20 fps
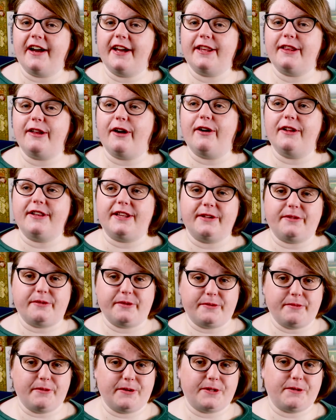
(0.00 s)
I thought this
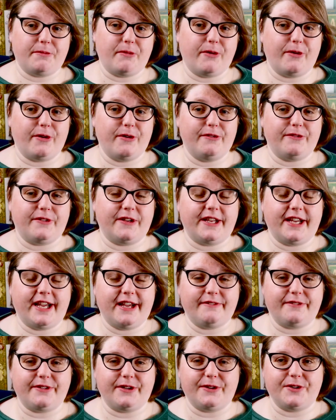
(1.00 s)
was much more of a
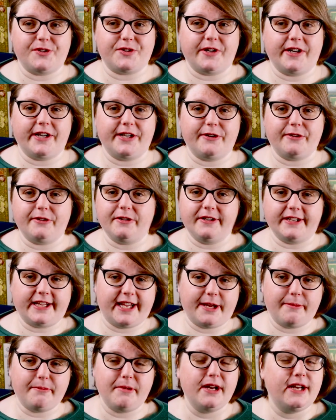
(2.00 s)
heavier, dry Euro
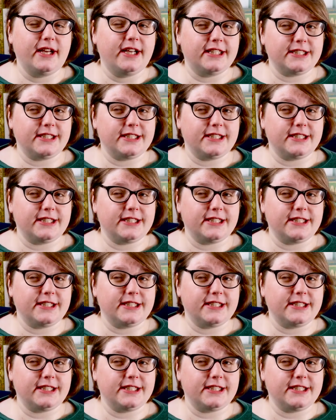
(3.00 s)
game.